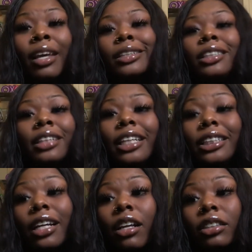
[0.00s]
She said
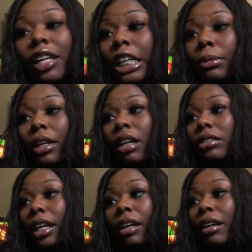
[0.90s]
she had to go to the hospital. I
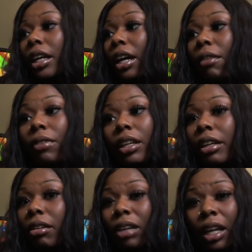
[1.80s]
was like, okay, I really
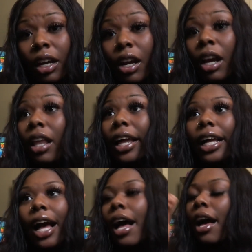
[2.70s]
don't care. Like,
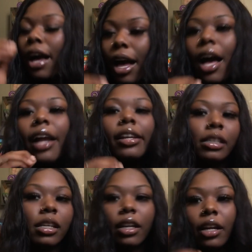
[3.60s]
I
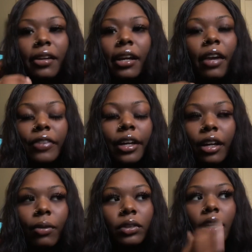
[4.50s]
honestly did not care if that
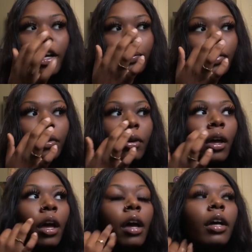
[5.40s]
girl went to the hospital.
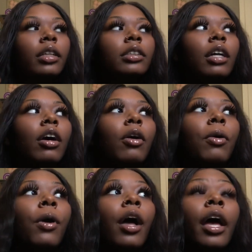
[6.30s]

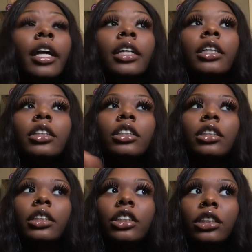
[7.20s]
So,
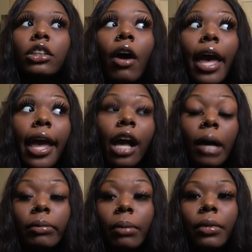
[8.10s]
so I had
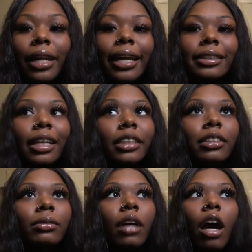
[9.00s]
called mama, like I said,
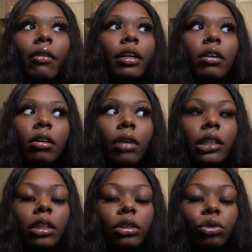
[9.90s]
she was already on her way
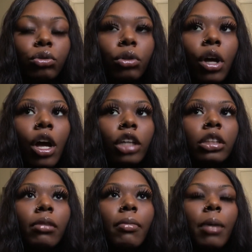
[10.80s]
to the school.
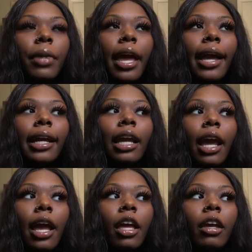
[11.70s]
So my mama had
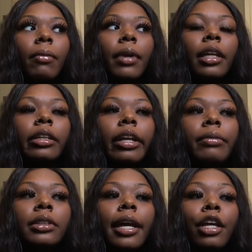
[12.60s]
came and they
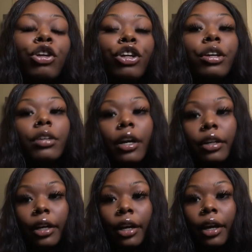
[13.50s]
was like, you know, your
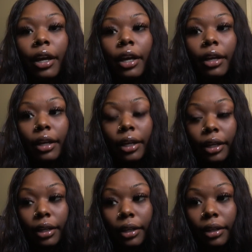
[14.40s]
daughter
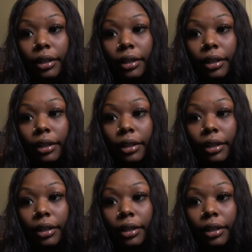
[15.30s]
uh,